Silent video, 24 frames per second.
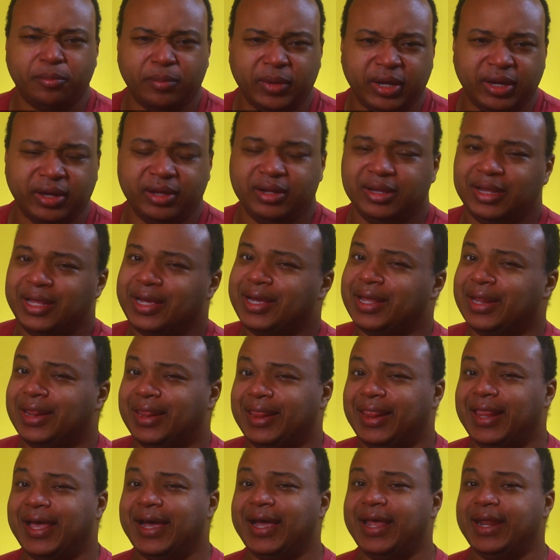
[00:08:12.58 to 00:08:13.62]
of mine. Like a
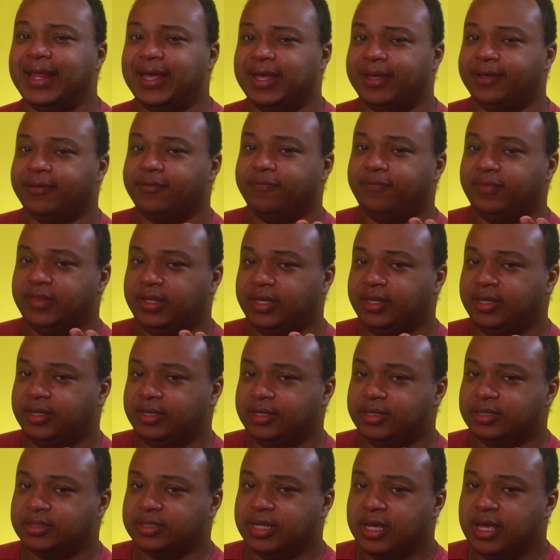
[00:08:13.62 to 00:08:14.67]
lot of
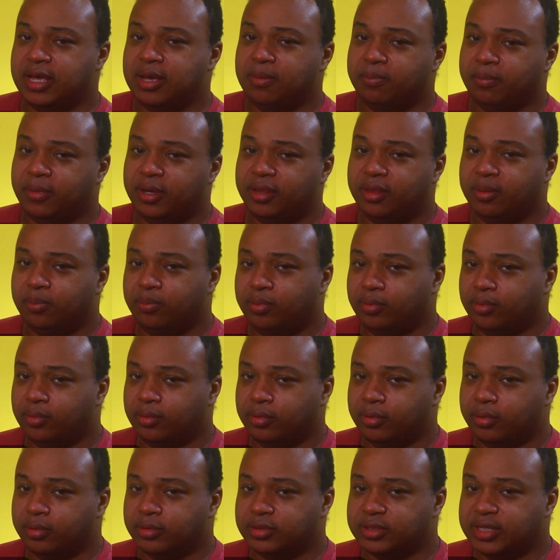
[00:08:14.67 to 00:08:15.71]
these
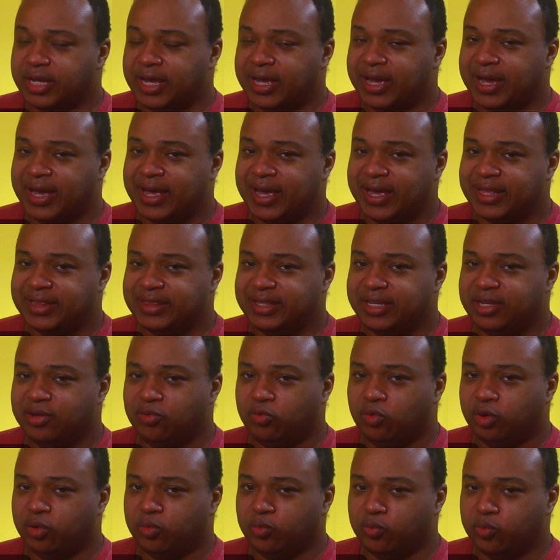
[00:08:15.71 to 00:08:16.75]
motherboards, I, I
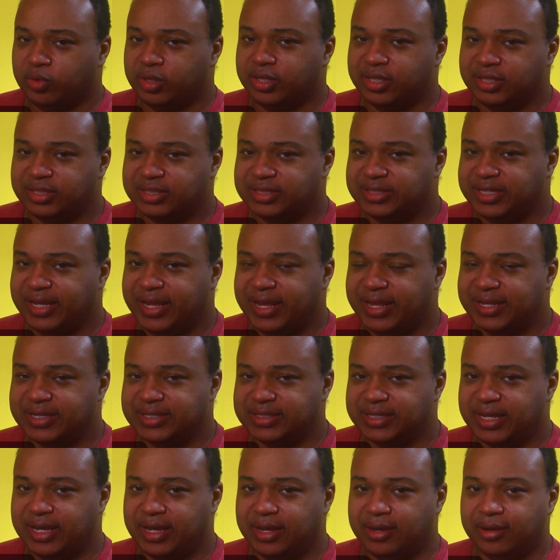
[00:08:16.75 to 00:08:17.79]
think what really
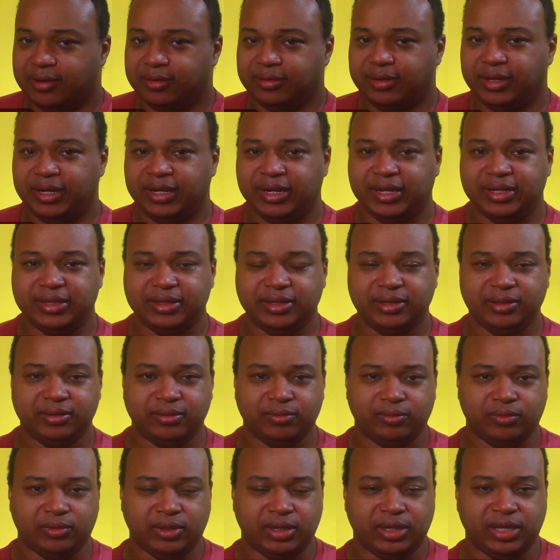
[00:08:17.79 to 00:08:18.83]
stands out, and I
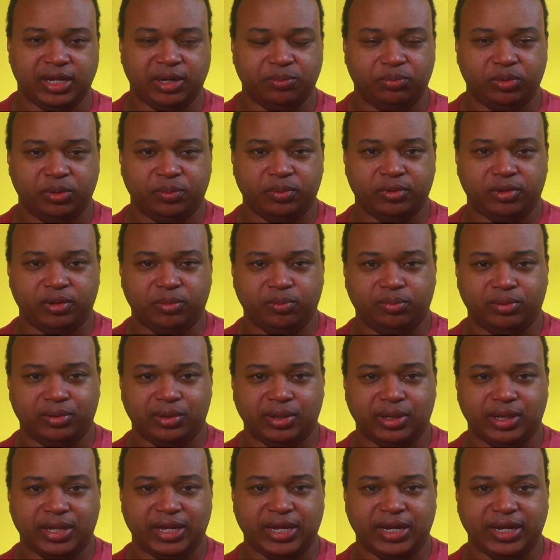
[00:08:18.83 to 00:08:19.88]
think what a lot of people don't
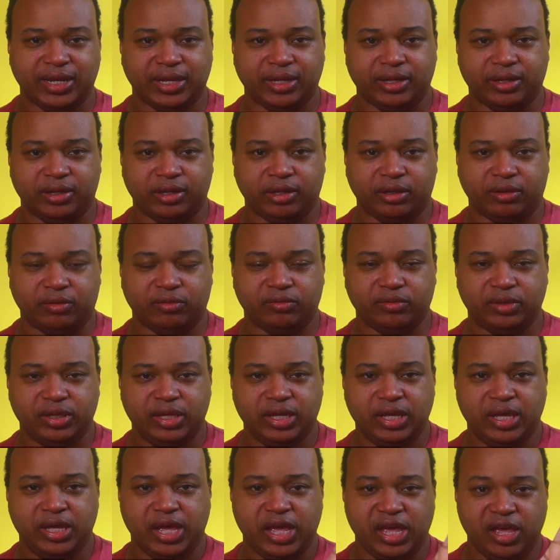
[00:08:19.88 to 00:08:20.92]
put a lot of
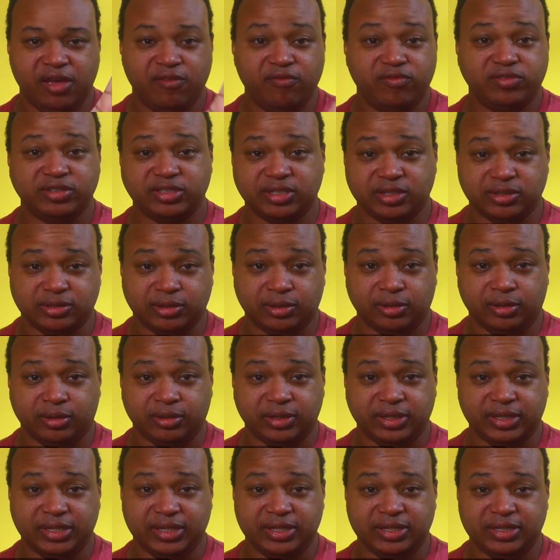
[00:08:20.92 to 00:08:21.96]
emphasis
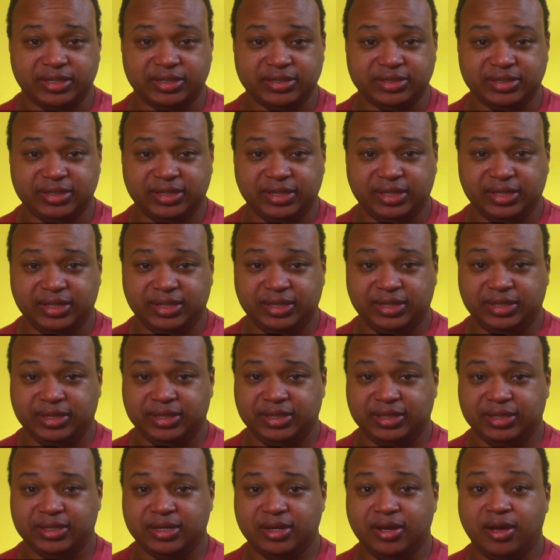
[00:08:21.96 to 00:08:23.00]
on, is
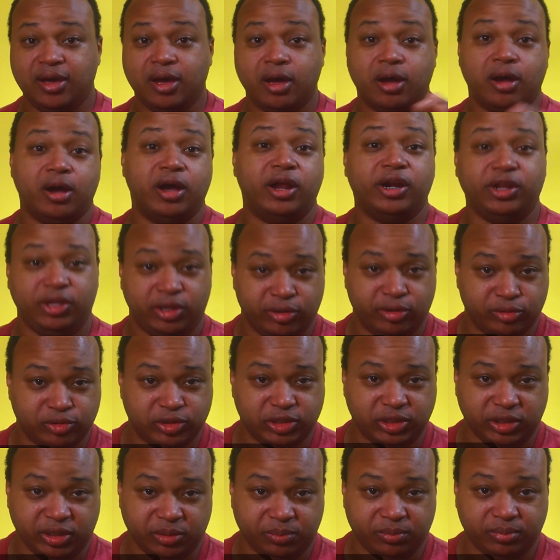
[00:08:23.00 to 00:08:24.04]
the audio
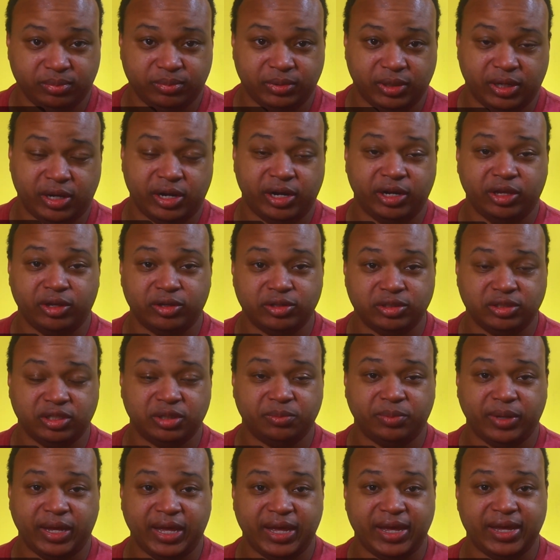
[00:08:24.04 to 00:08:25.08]
chip. The audio
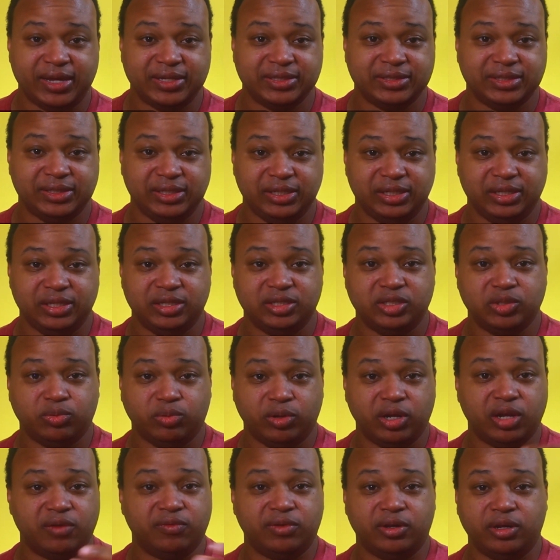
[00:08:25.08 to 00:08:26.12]
chip has the
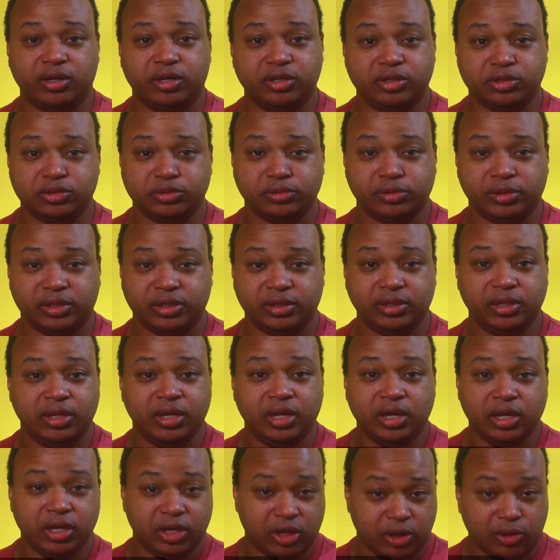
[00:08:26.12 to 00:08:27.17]
twelve hundred
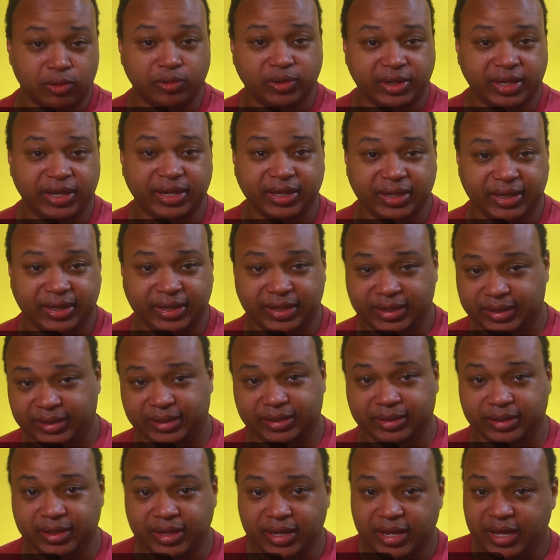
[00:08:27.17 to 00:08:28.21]
codec in
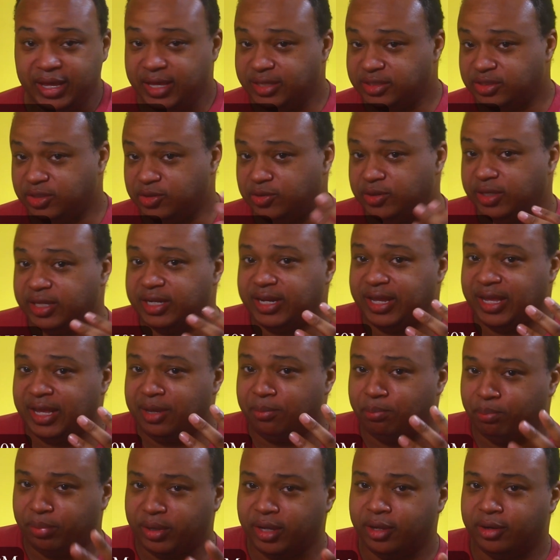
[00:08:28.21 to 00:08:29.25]
it, so you get a
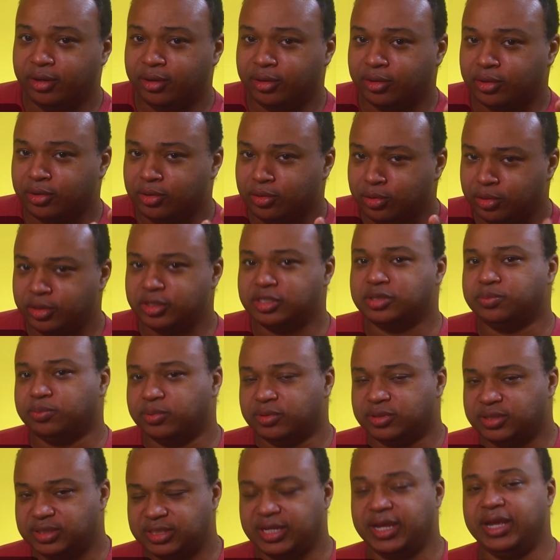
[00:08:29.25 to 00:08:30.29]
better,
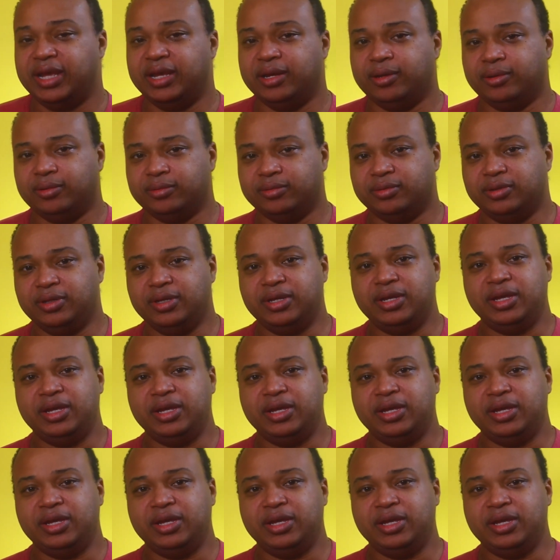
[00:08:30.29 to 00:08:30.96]
crisper sound